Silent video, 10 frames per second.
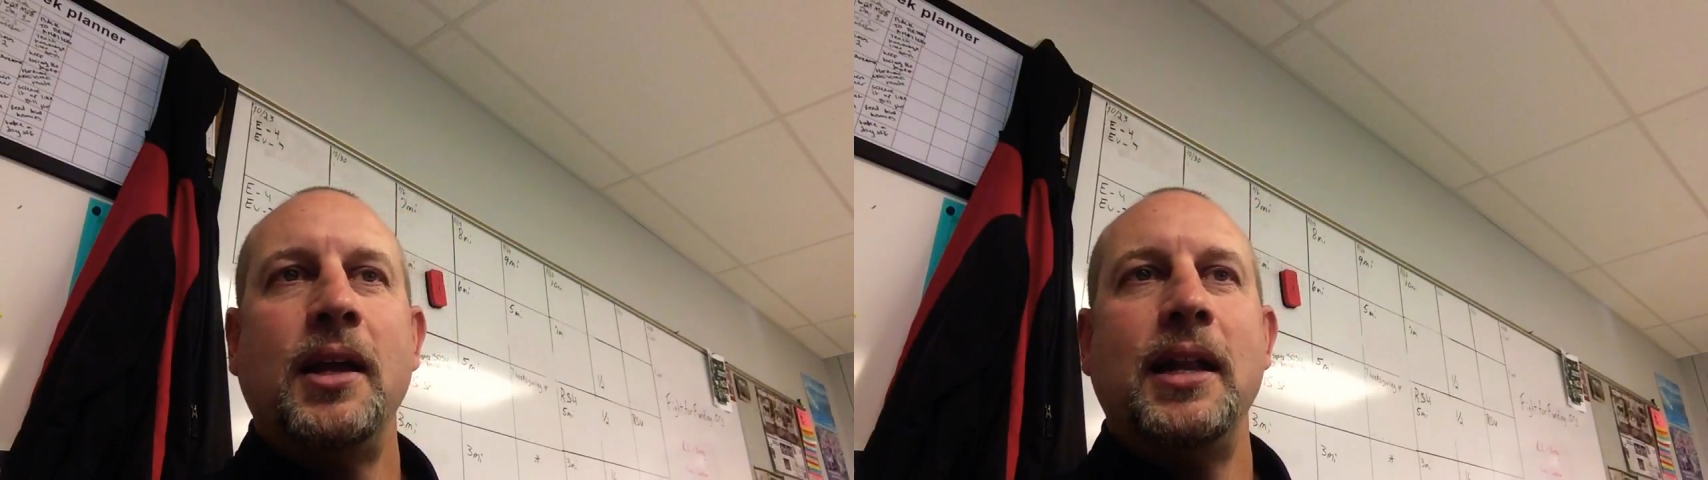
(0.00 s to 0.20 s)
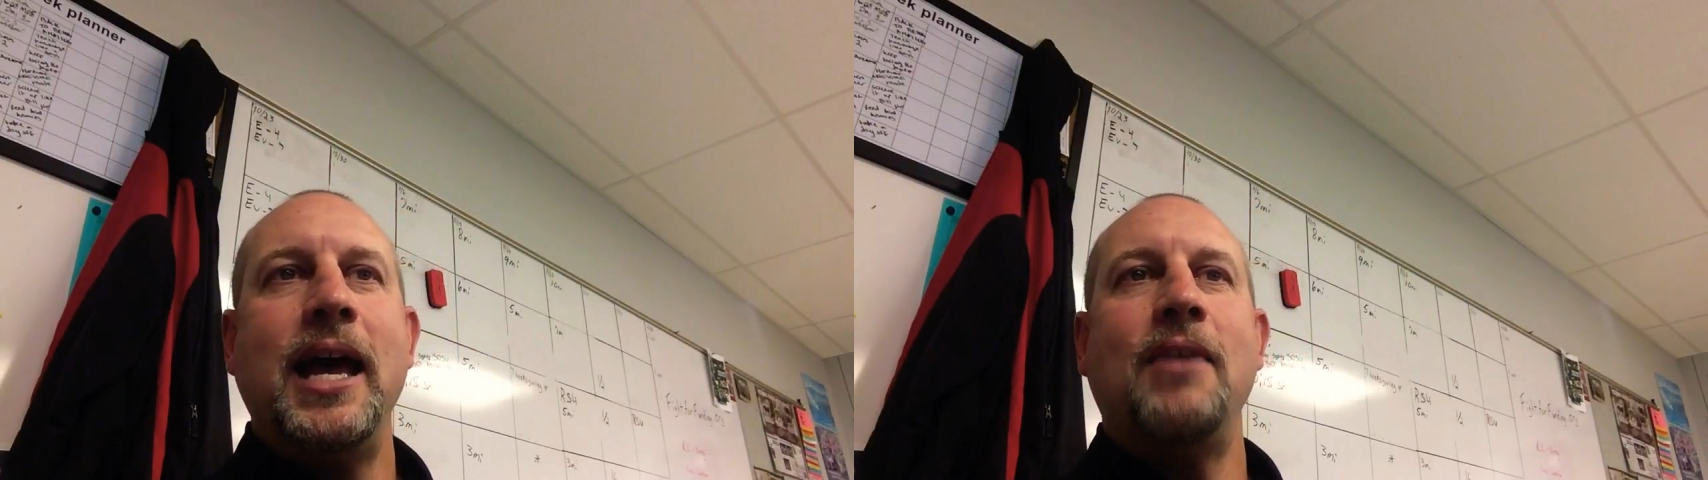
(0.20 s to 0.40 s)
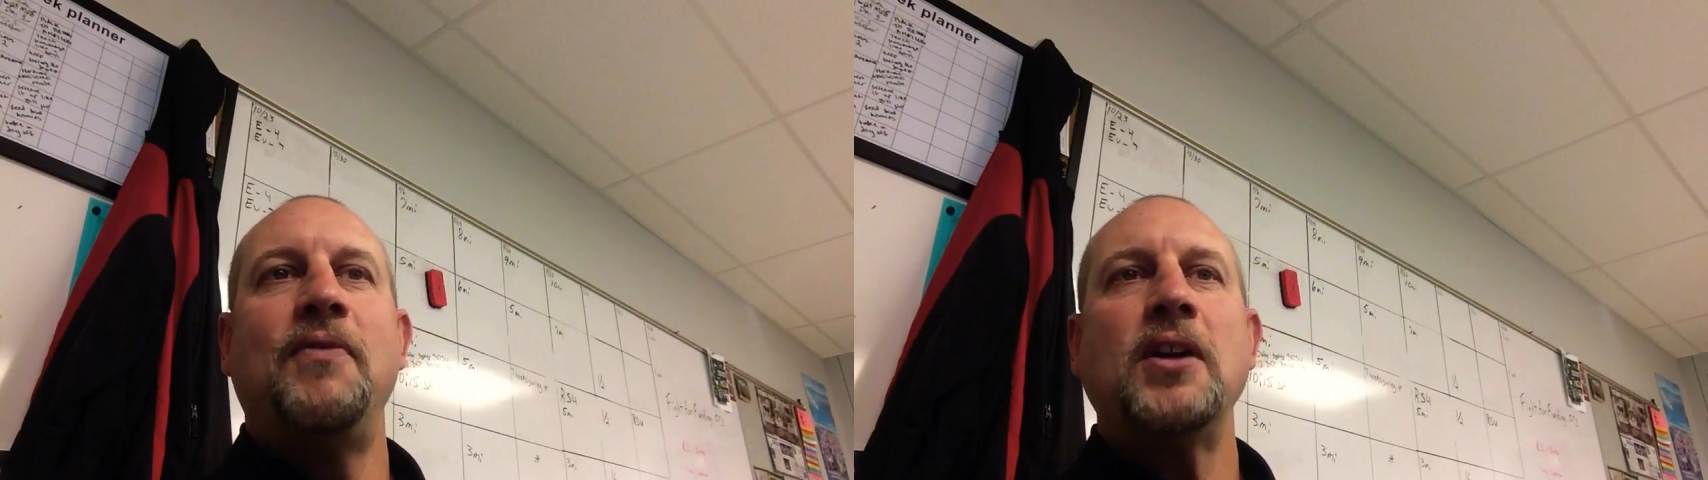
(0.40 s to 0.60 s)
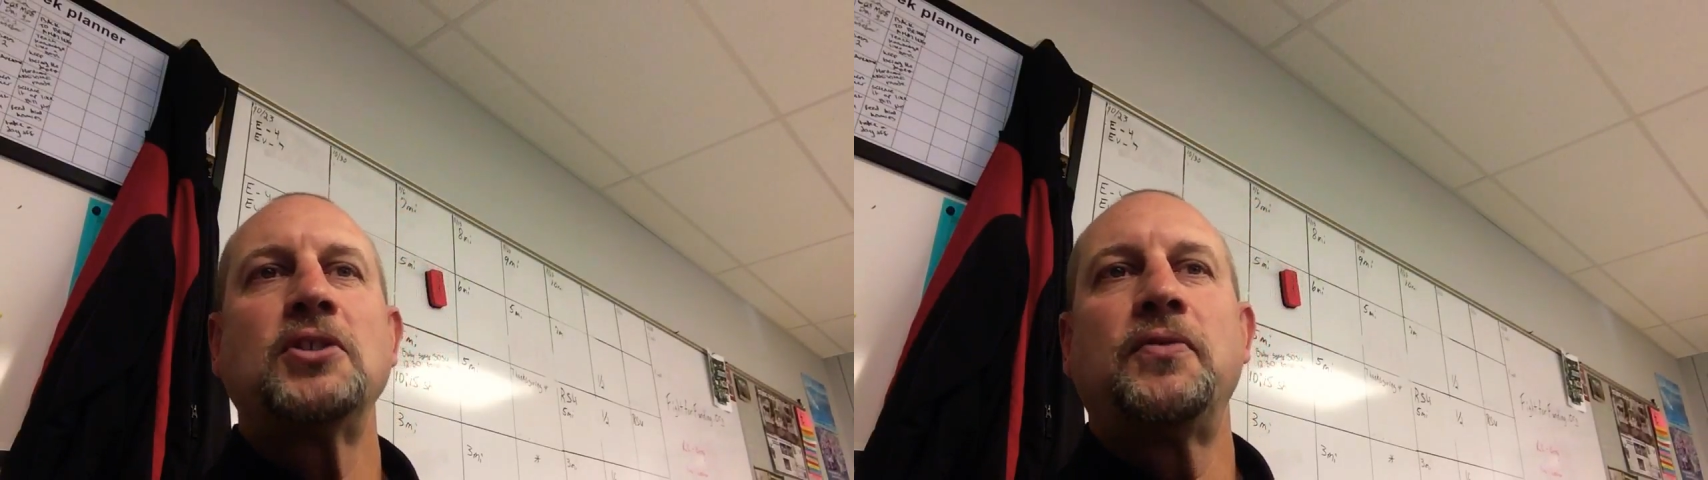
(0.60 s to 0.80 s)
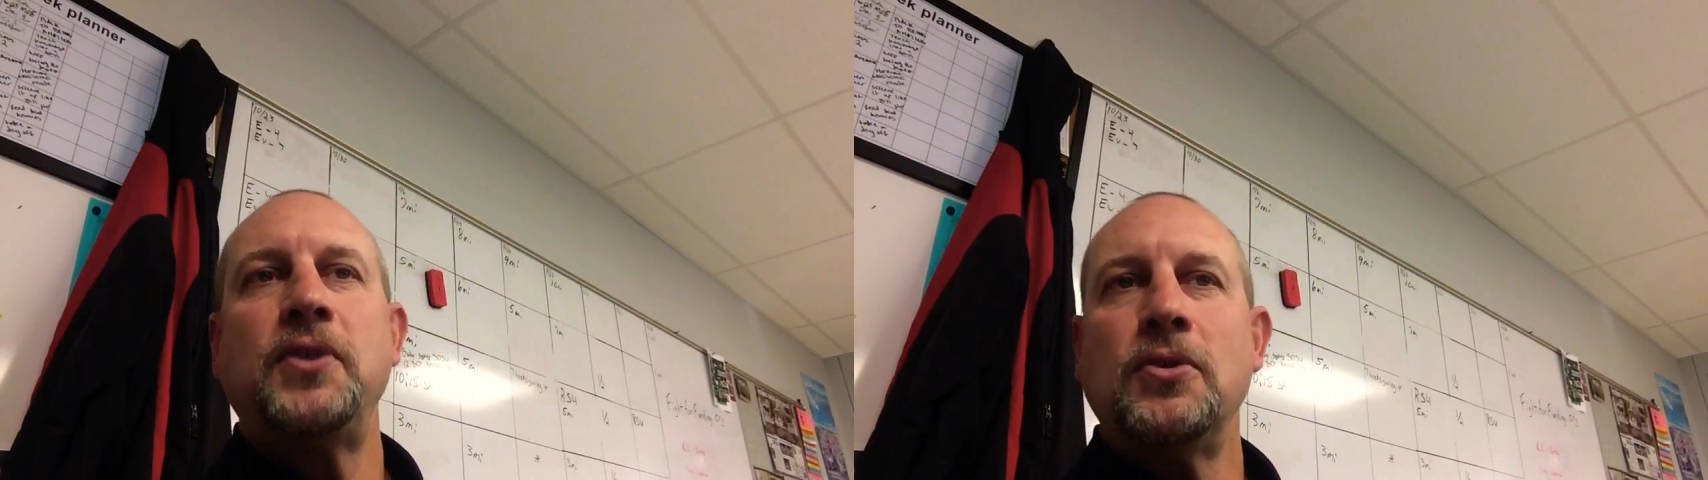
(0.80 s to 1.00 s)
Now,
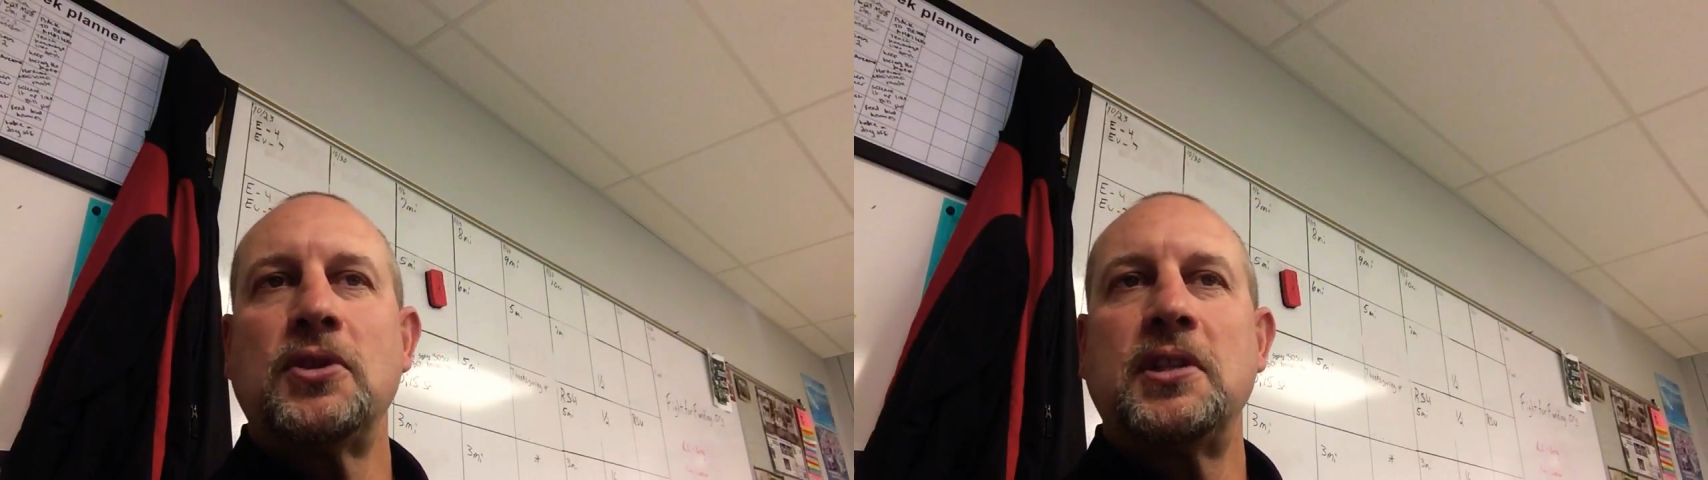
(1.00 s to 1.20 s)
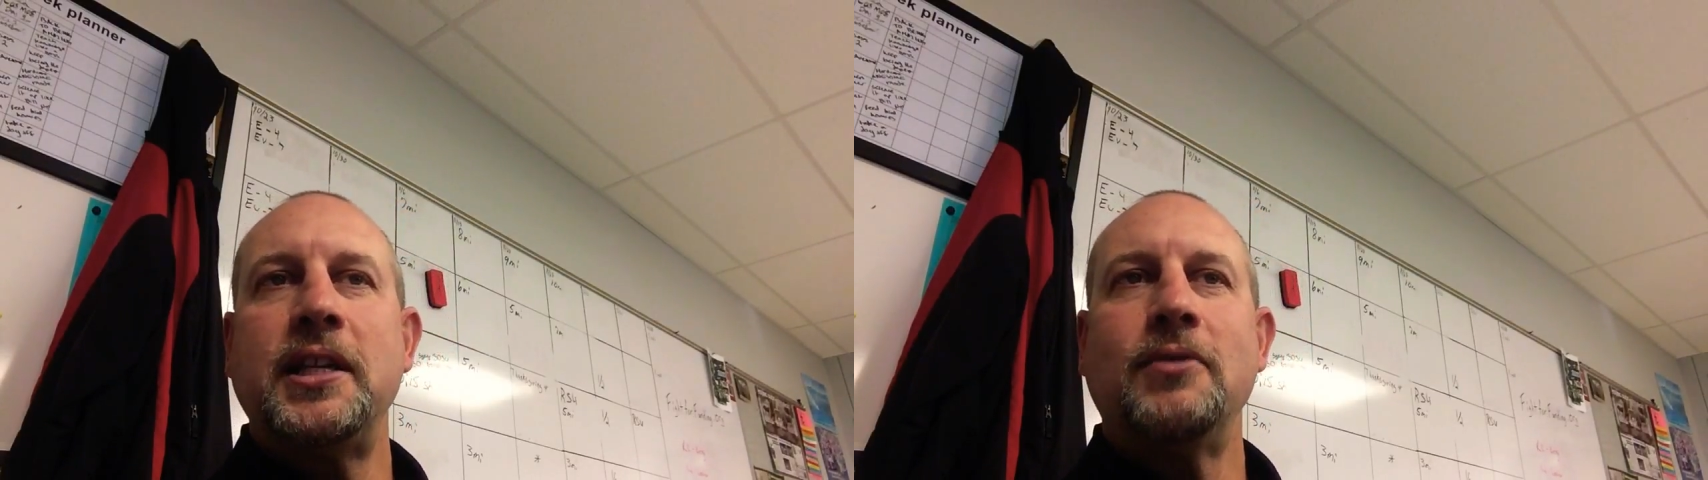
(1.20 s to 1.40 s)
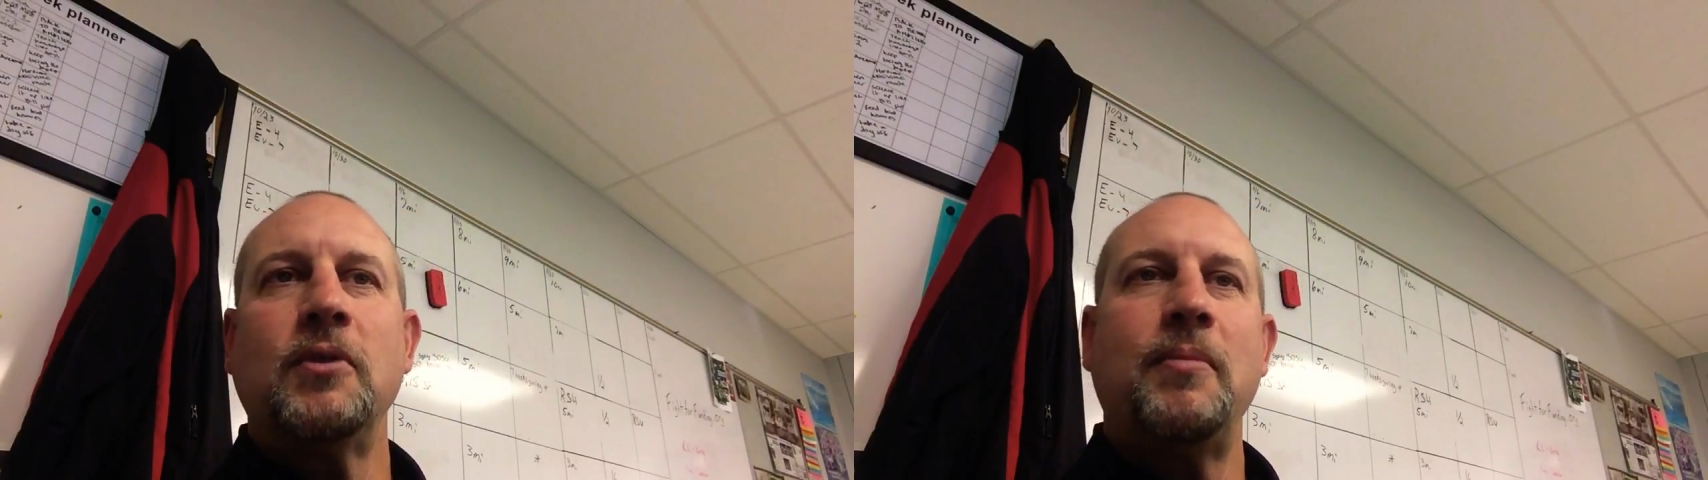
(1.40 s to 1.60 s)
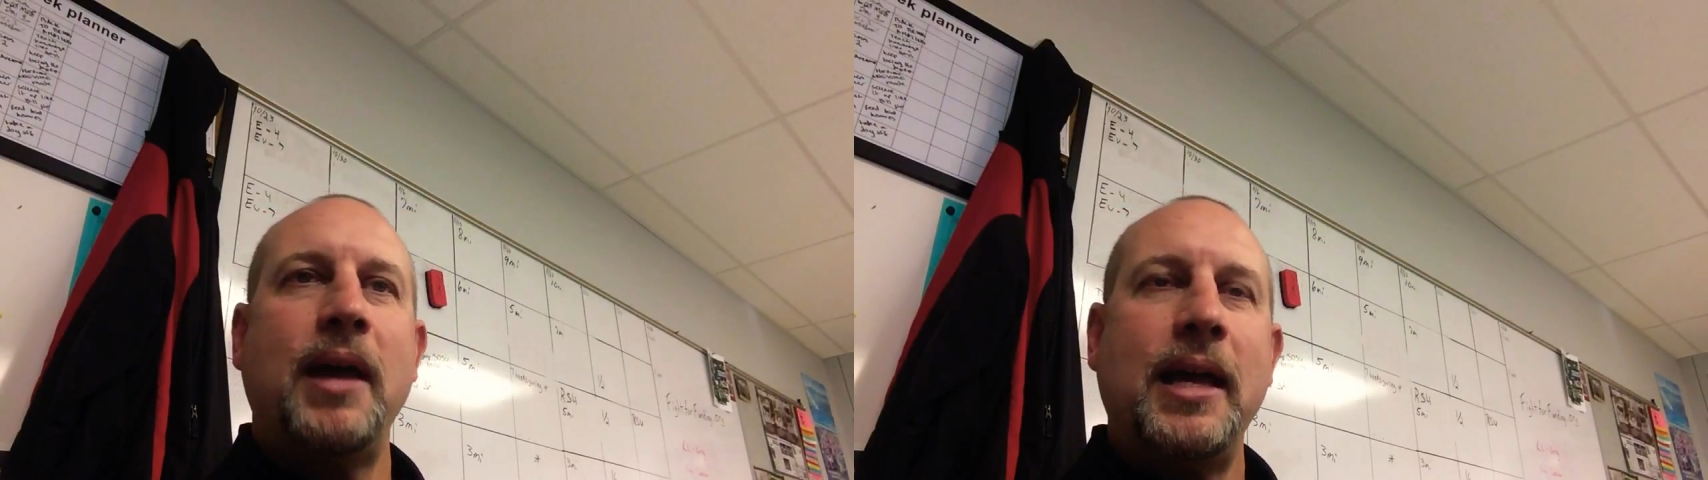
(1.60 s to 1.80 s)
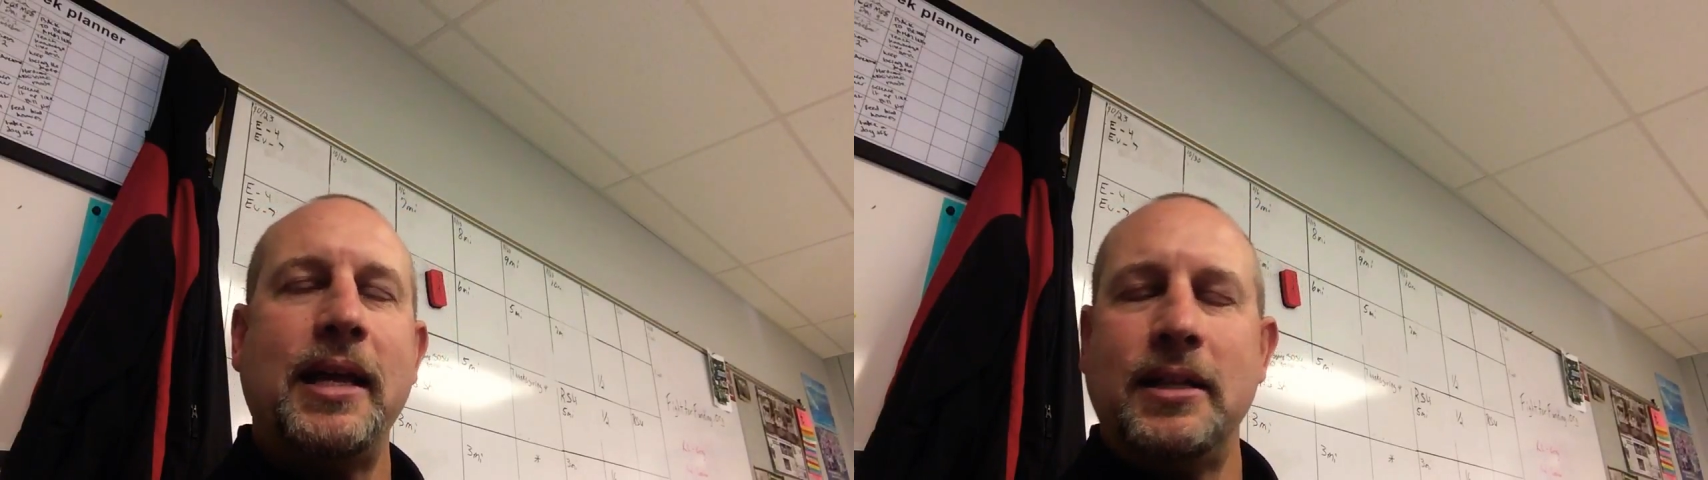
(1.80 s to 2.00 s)
fossil fuels still
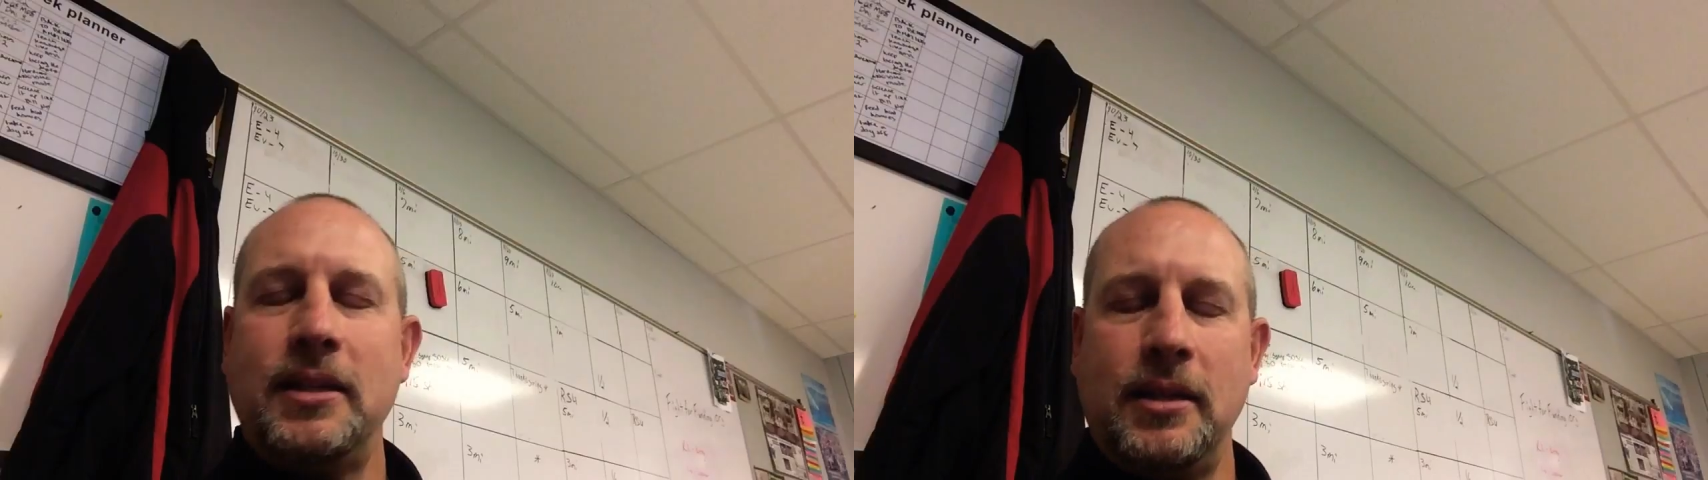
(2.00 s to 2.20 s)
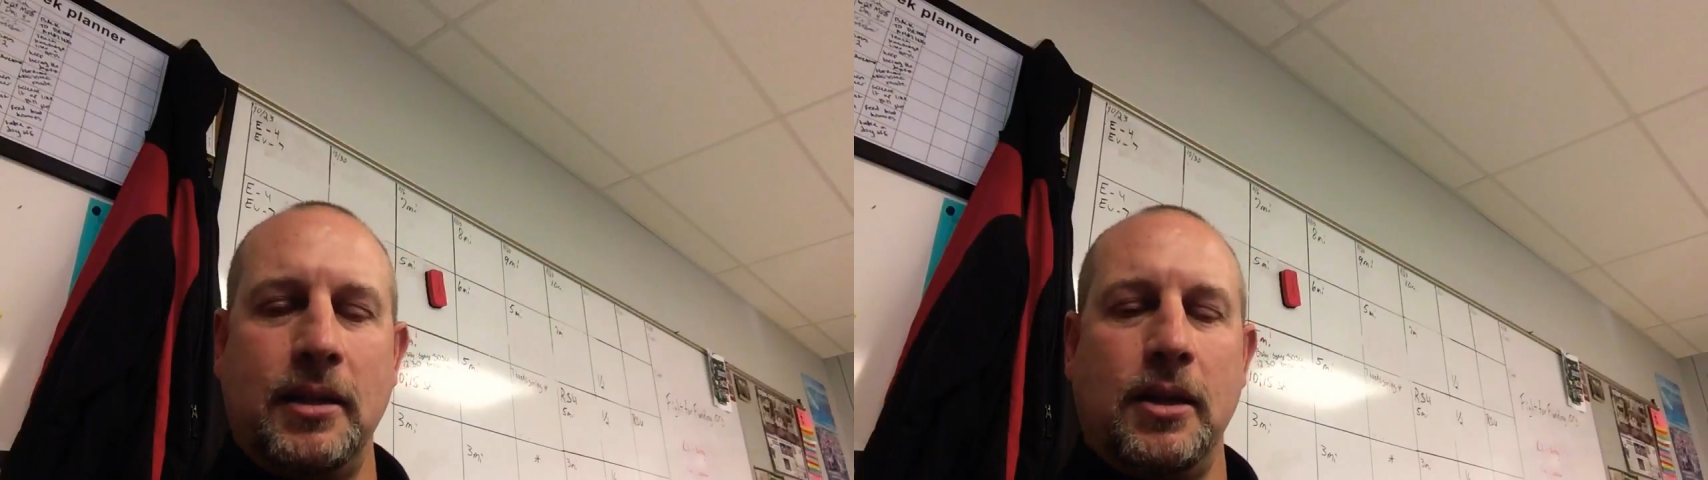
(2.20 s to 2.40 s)
remain,